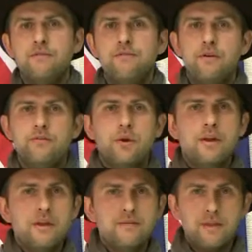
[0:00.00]
of what
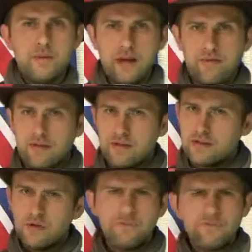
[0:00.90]
I give them and everything.
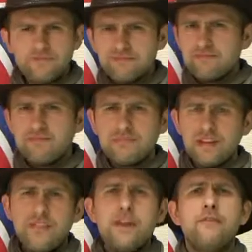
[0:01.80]
So
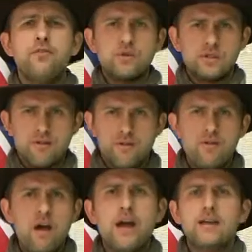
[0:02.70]
then of course I
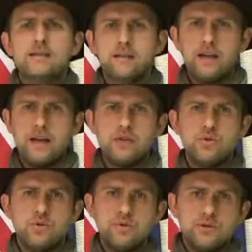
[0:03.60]
revise, I
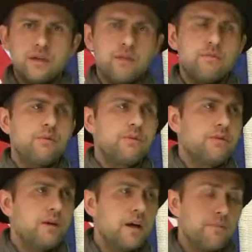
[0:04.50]
do it together with,
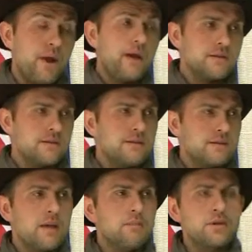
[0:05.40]
I practice the
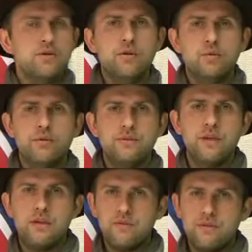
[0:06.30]
same material
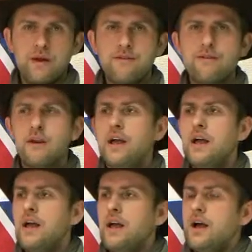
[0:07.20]
together with other
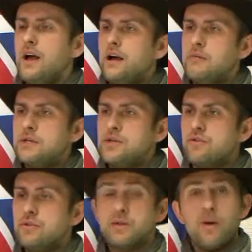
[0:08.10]

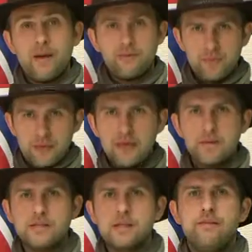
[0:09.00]
material. So I'm repeating
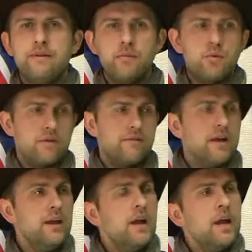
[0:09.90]
myself, I'm aware of
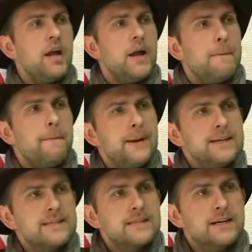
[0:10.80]
that.
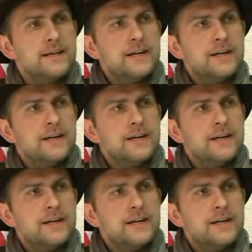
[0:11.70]
But